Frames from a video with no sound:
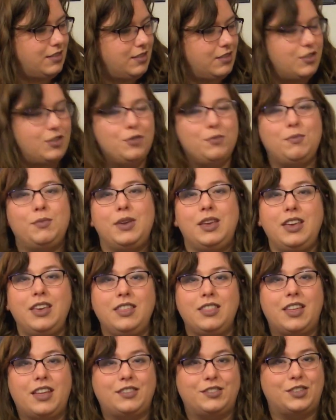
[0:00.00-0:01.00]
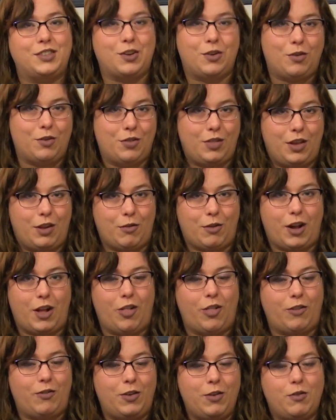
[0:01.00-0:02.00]
To me, that's the holy
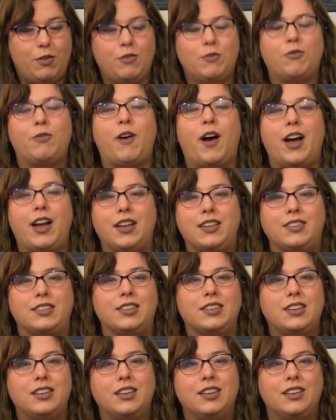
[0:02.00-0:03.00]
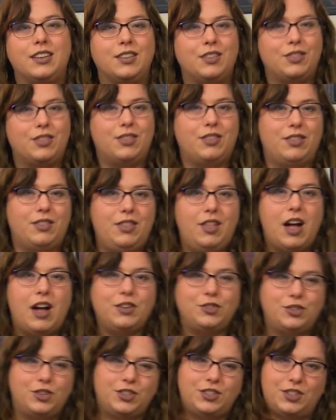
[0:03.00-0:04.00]
grail. If you can find
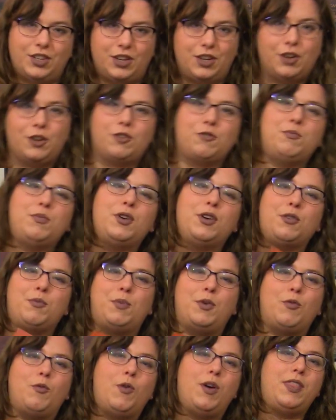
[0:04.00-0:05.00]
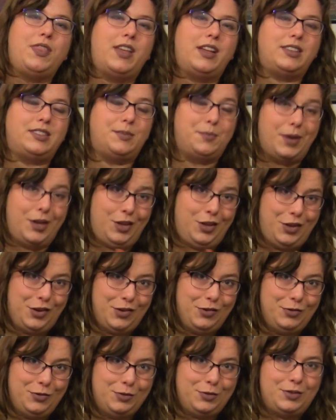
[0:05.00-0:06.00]
not just a cookbook, but one that's been
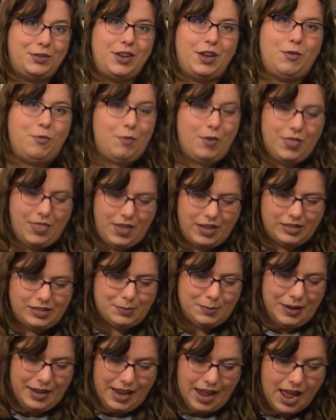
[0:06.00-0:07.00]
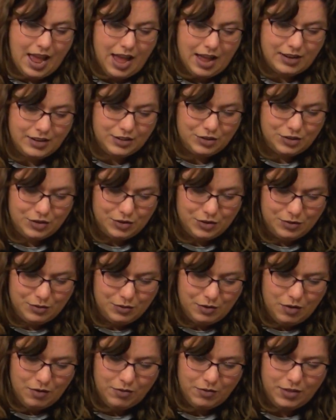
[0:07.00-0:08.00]
used and one that's been added
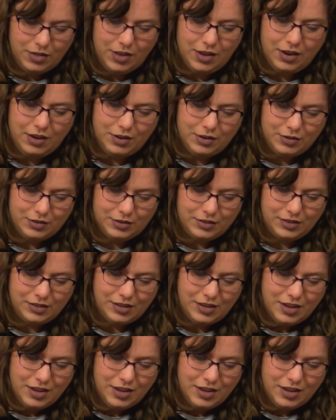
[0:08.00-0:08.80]
to over the years,